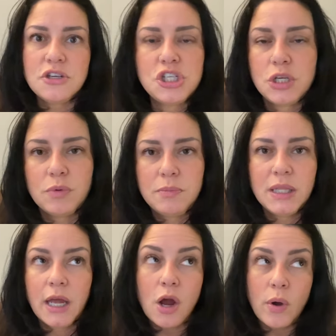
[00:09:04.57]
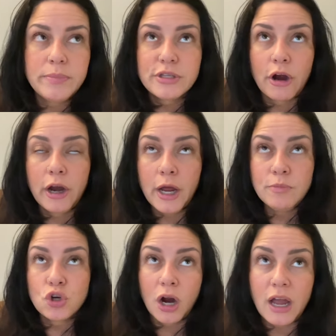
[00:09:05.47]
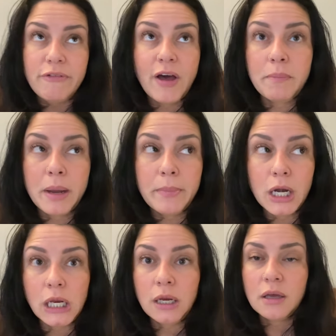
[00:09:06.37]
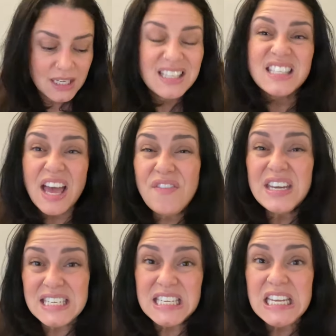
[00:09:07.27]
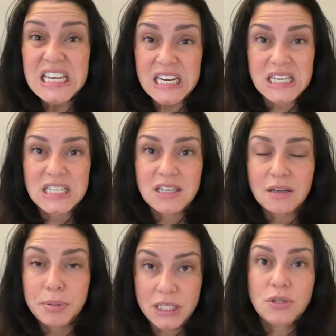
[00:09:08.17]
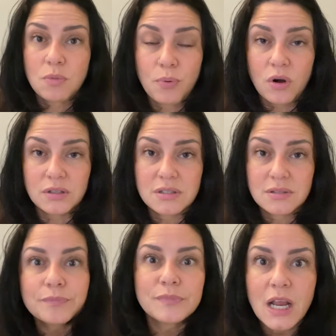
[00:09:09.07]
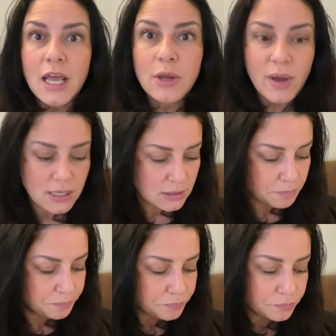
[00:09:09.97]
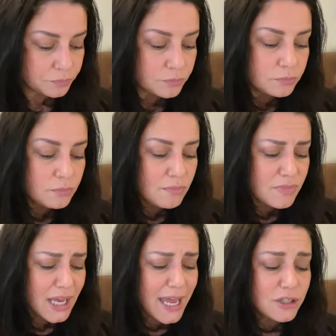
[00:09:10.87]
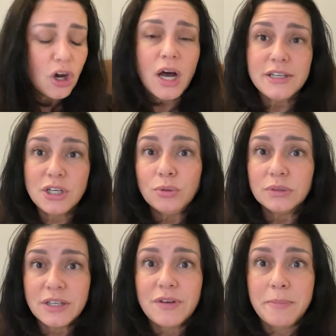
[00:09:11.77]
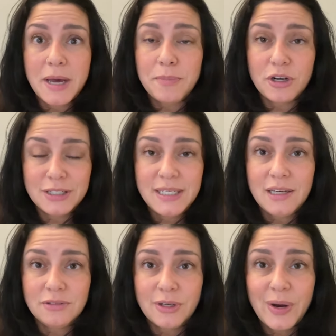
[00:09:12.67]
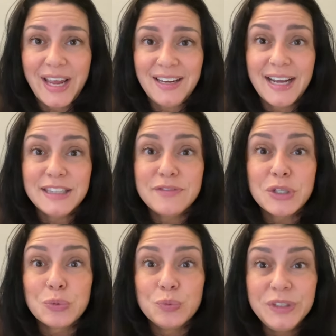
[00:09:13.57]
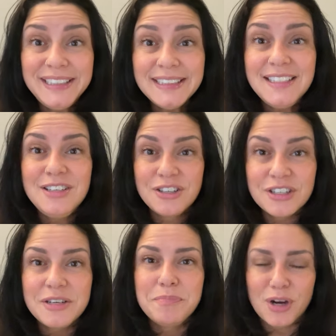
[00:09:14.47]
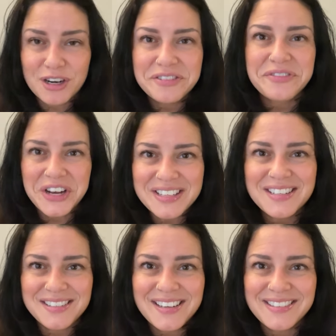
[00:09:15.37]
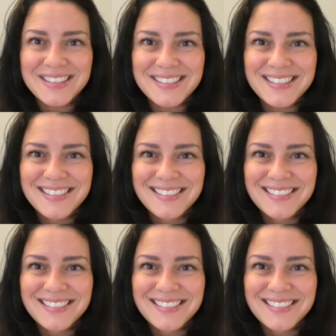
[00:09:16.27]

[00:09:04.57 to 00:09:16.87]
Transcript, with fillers: and she would be like, oh, I'm sorry, I'm drunk, I found my money. 17 police reports. Anyways, and y'all, I don't live in a bad part of town, okay? I live in a really good part of Austin, Texas,